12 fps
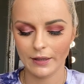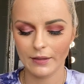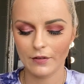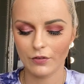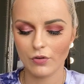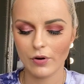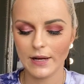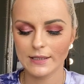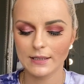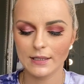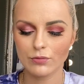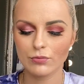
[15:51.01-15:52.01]
They've
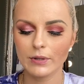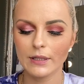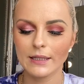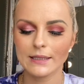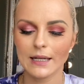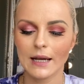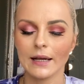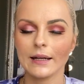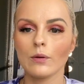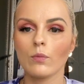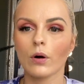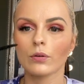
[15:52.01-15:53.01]
created this really tiny
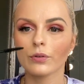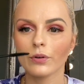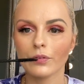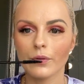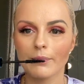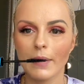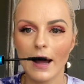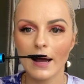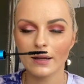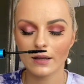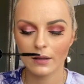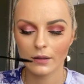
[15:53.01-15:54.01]
wand from
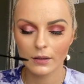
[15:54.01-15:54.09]
MAC